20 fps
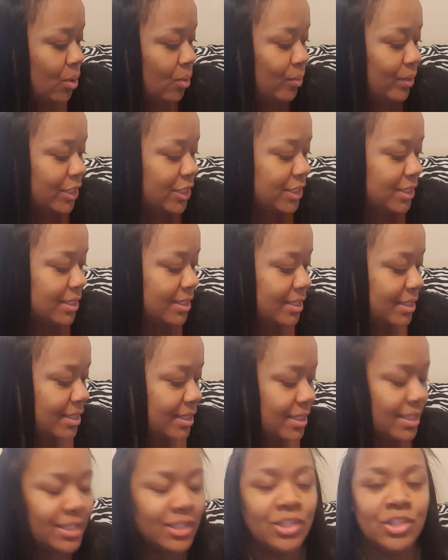Which is
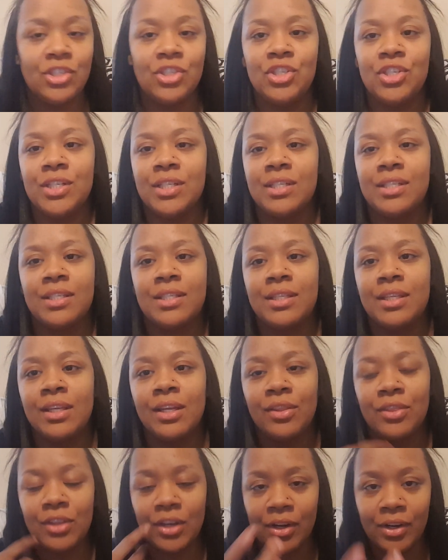just
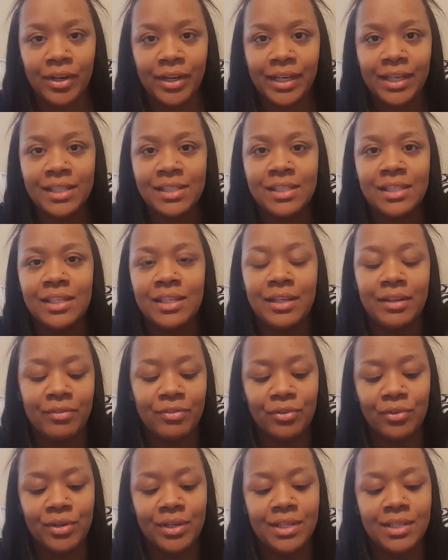the 30 is the
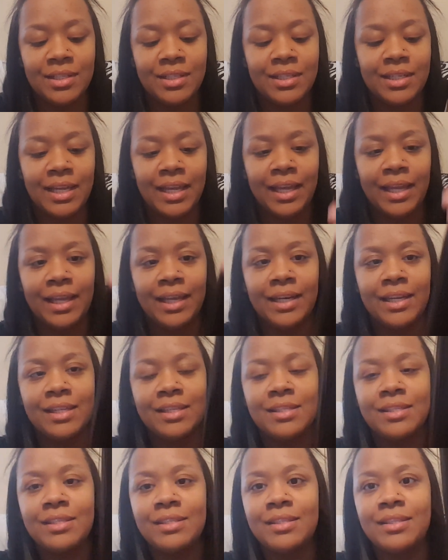difference, and
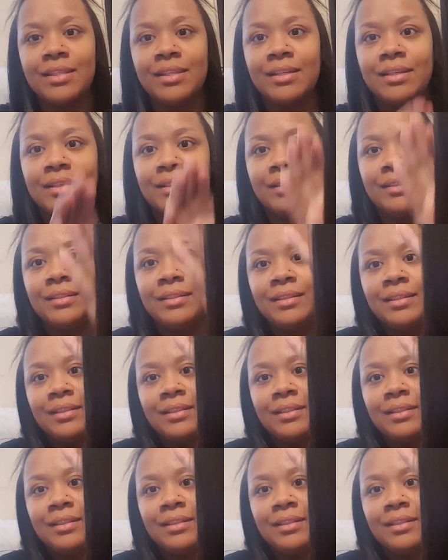it's that